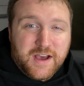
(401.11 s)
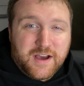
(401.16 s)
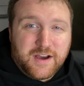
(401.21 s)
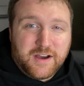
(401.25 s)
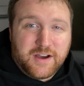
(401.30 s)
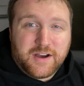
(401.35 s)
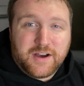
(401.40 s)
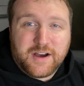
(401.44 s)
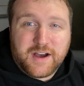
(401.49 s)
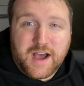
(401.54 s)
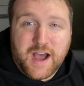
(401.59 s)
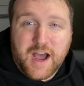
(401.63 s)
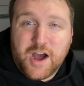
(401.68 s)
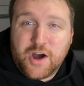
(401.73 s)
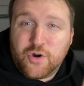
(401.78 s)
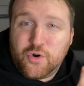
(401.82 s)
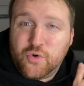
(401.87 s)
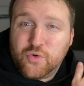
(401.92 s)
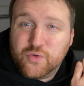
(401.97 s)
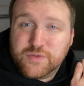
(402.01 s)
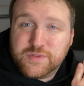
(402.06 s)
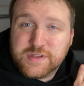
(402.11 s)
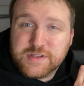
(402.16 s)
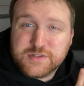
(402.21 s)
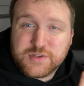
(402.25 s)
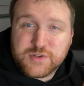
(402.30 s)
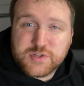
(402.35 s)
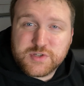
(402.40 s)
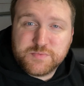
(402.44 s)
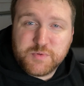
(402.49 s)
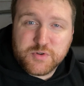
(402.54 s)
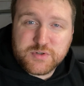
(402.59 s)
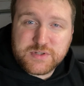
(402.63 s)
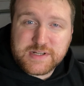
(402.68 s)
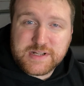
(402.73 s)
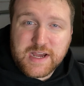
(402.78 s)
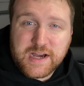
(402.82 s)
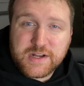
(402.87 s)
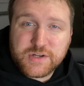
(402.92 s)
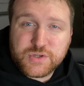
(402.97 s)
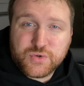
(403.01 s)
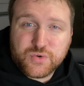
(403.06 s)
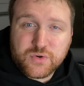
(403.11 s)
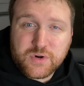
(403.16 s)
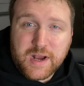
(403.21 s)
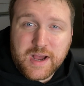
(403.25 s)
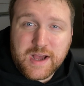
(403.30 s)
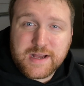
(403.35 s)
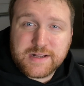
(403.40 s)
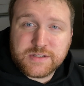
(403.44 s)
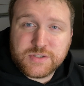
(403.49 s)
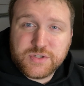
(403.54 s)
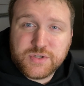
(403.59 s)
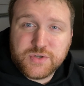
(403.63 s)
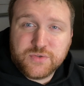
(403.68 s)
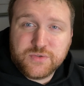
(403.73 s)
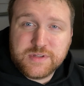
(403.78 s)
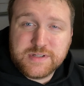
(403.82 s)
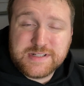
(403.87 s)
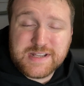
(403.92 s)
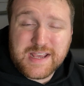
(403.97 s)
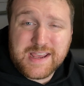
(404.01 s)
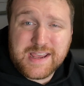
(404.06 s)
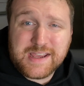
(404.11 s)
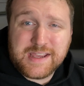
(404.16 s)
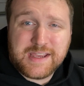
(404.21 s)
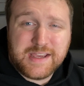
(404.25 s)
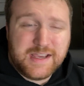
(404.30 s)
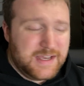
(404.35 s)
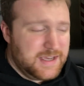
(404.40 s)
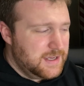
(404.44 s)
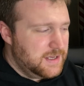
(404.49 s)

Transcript: how these are supposed to contour onto the tank.